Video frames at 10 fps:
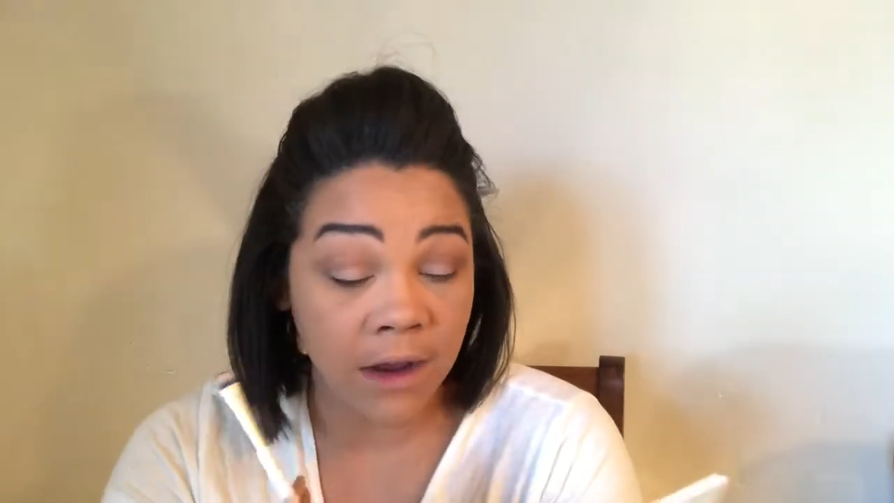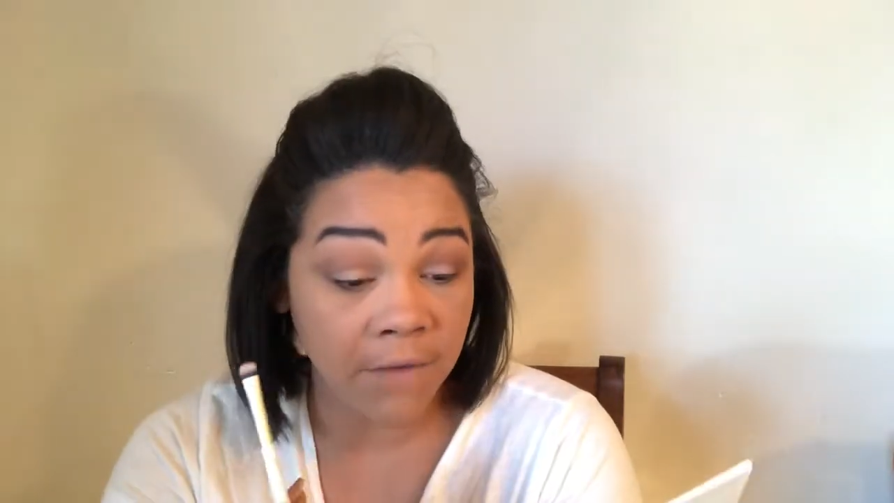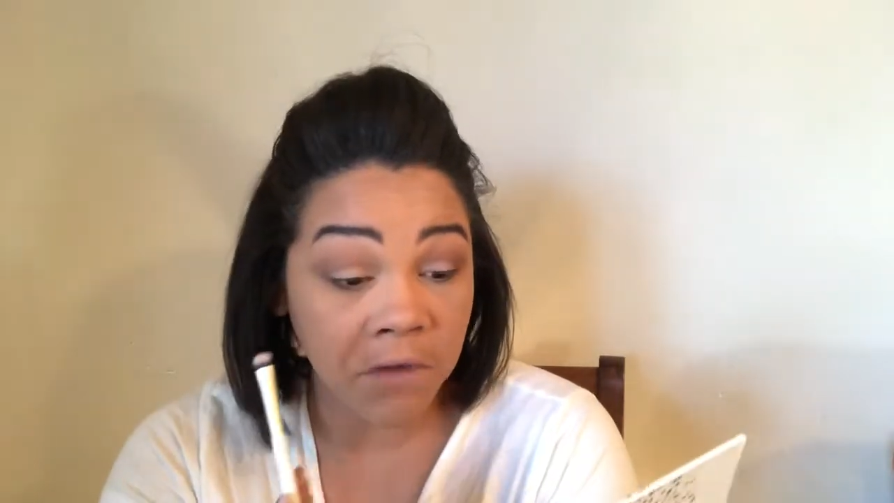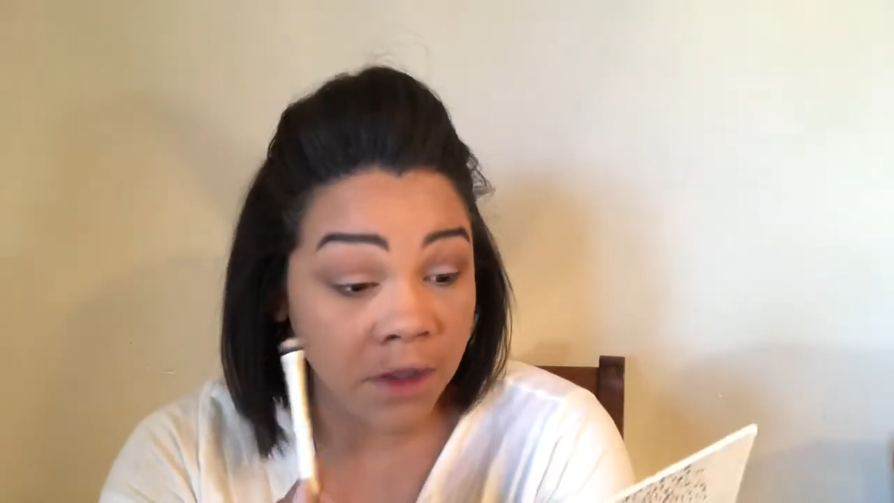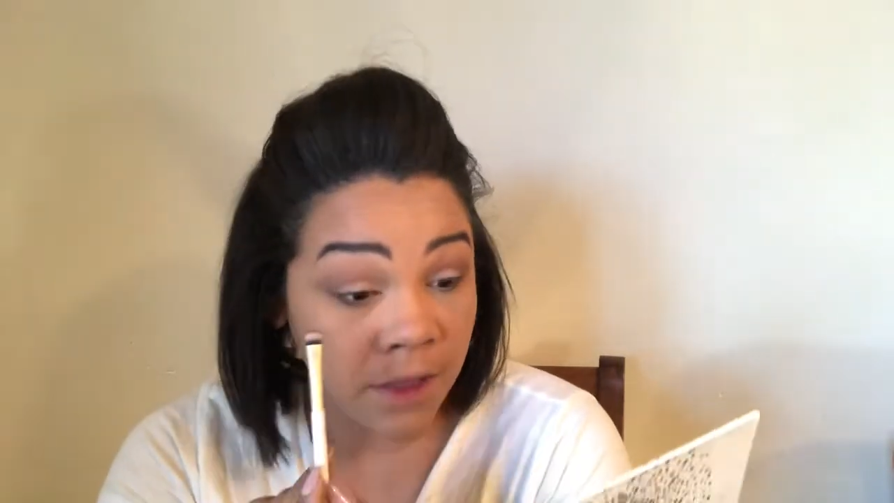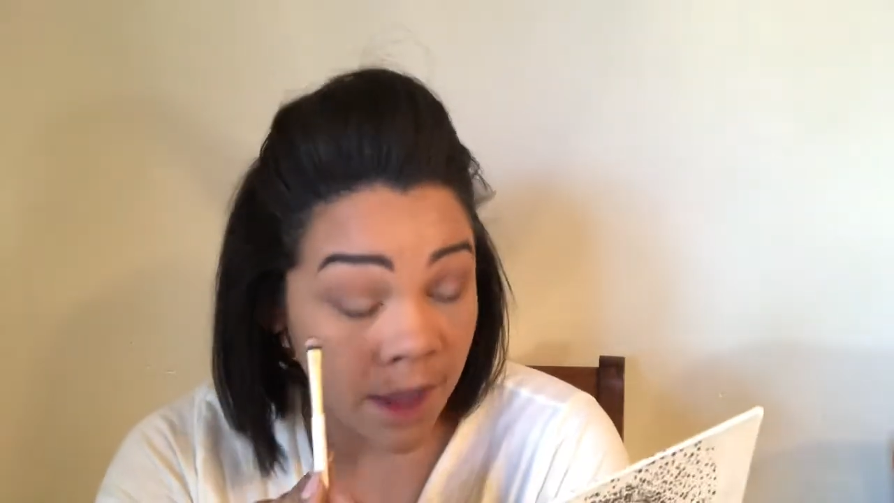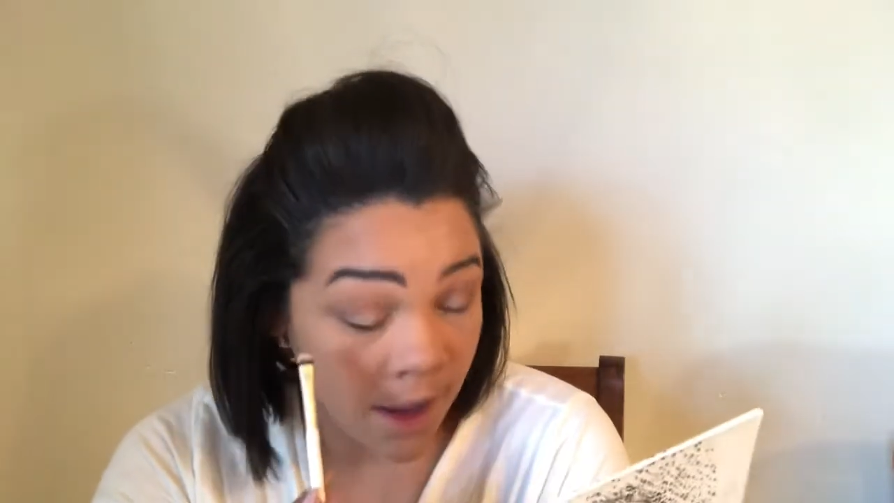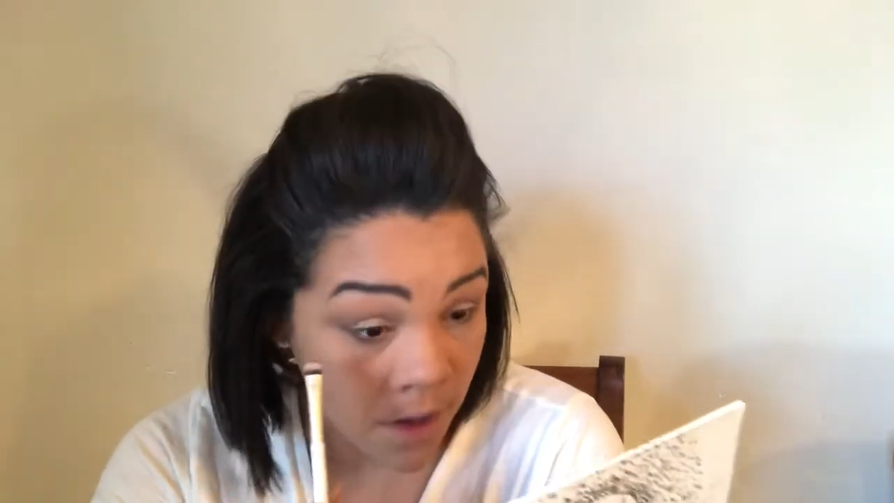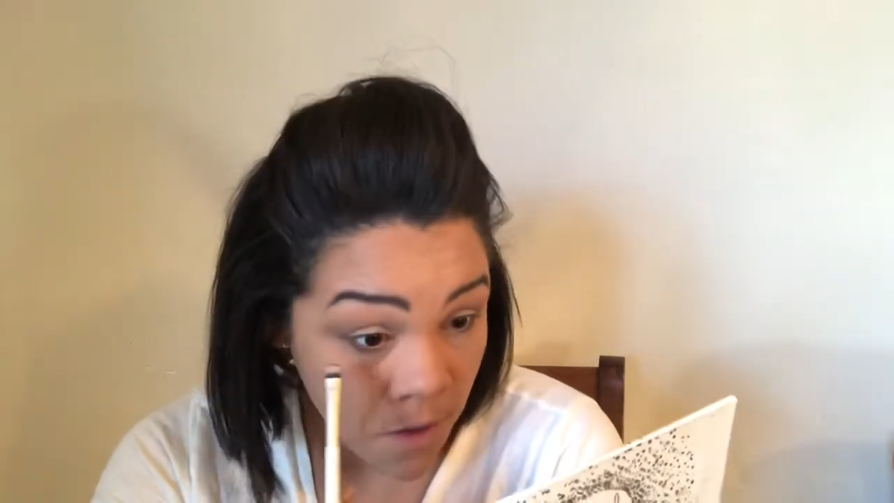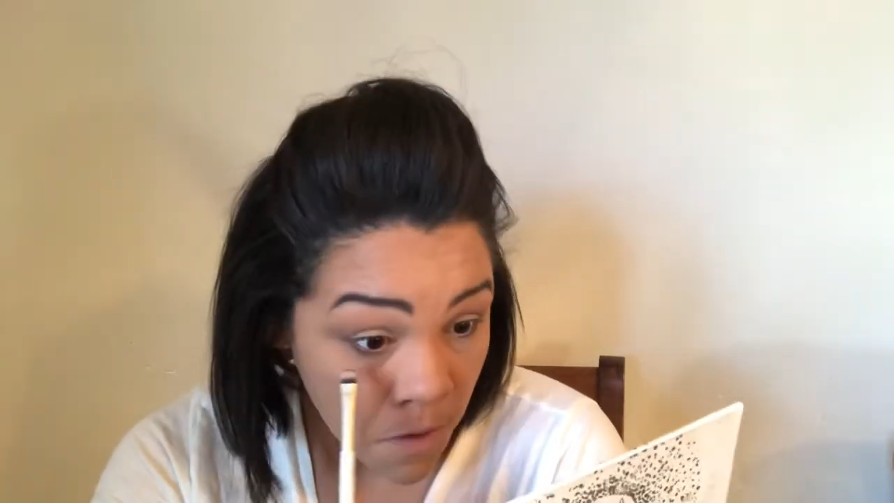I've done
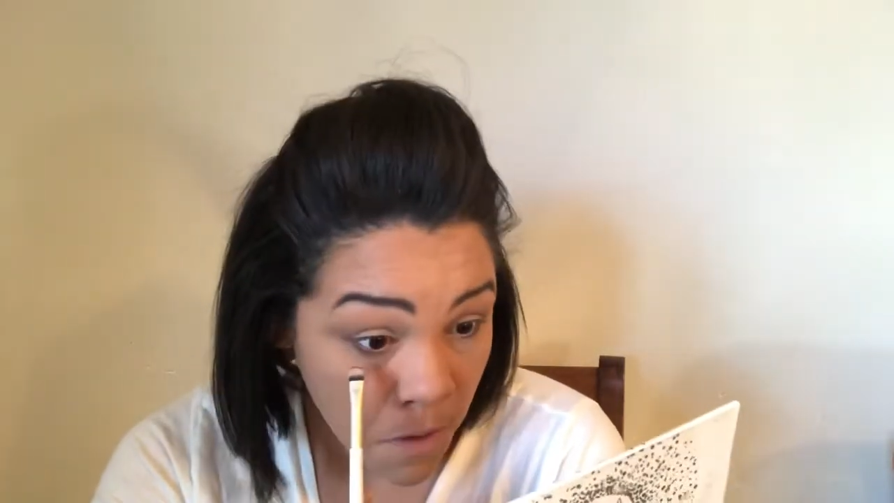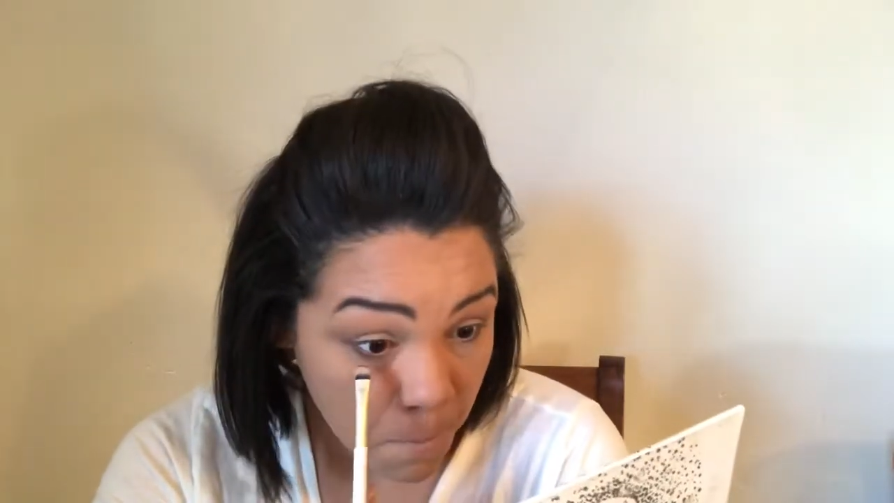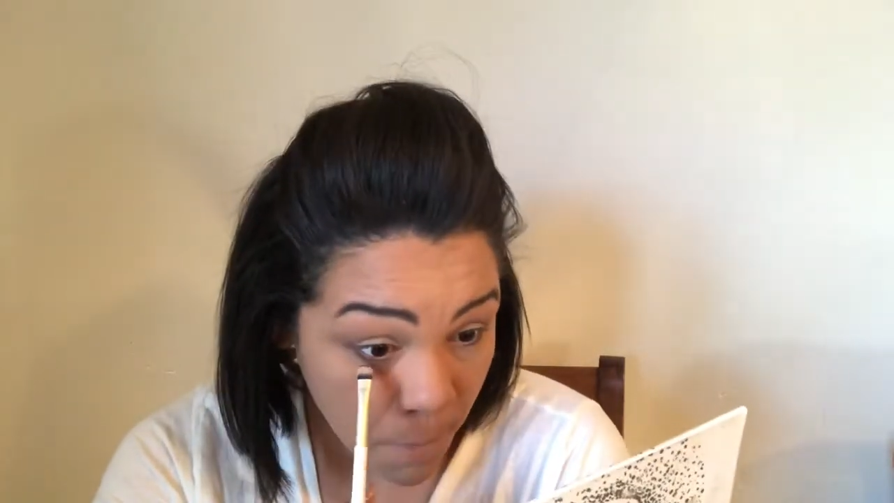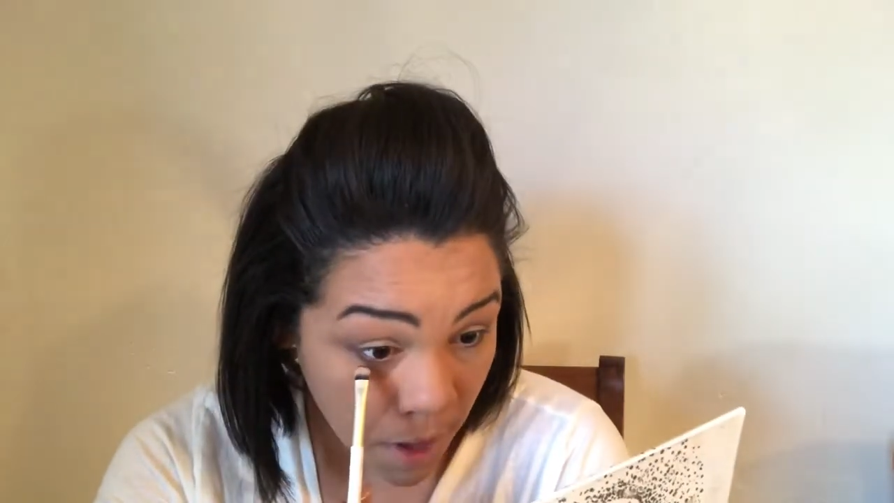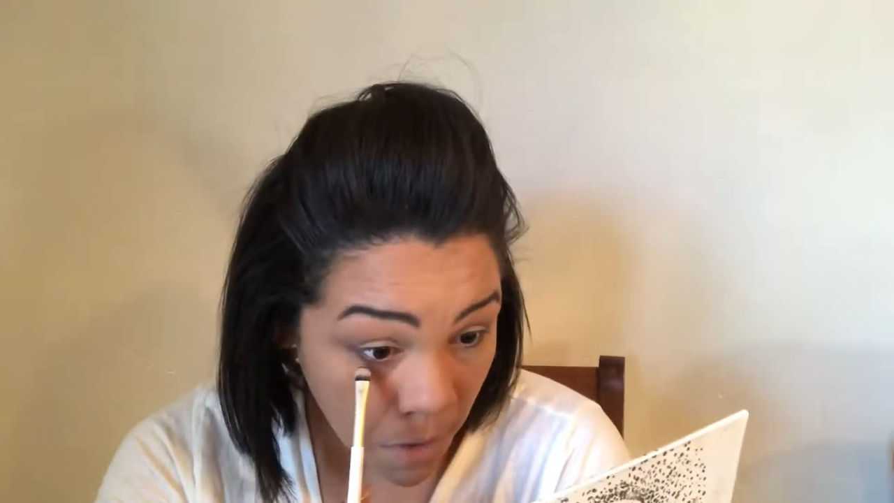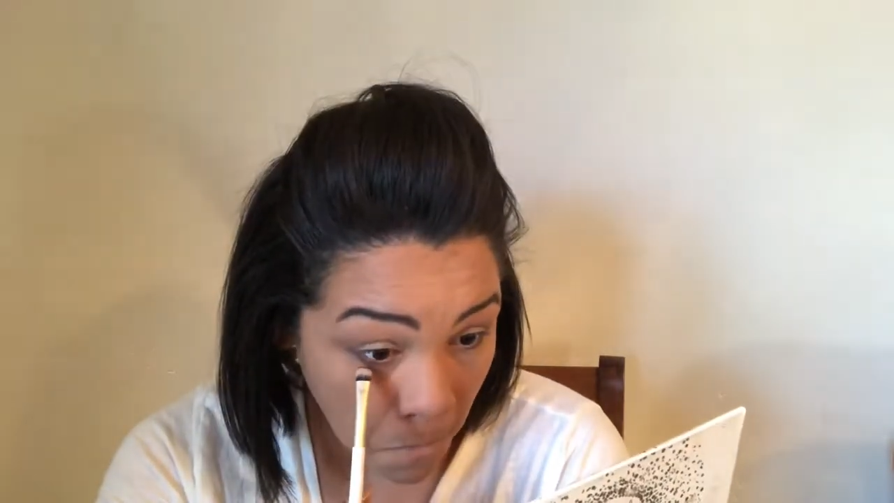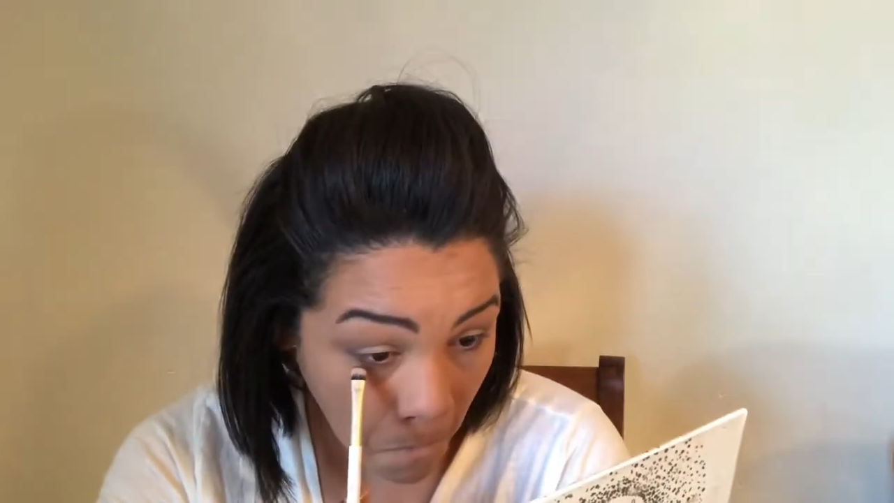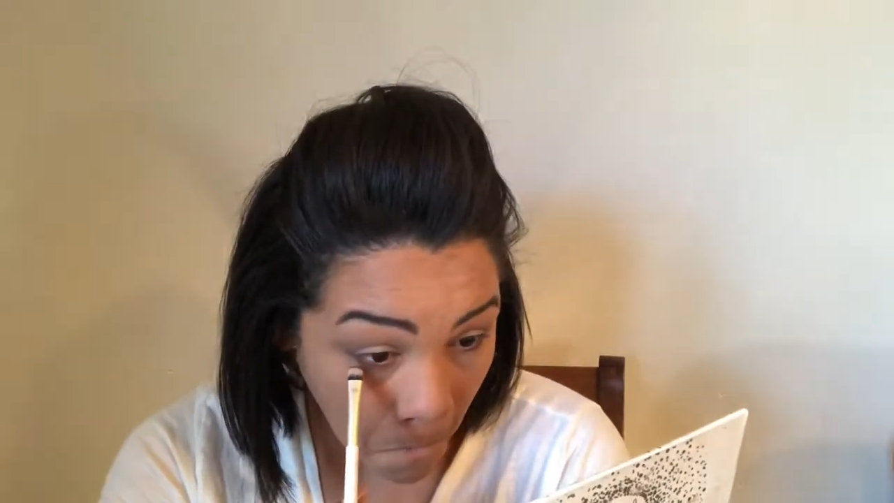that. But